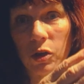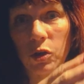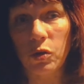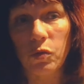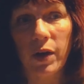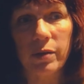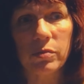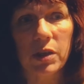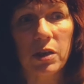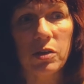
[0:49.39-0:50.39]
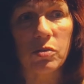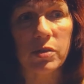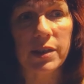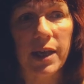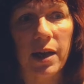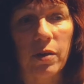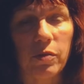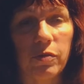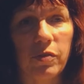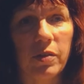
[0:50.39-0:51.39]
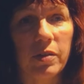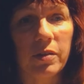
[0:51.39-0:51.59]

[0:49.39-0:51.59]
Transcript: You've outdone yourself.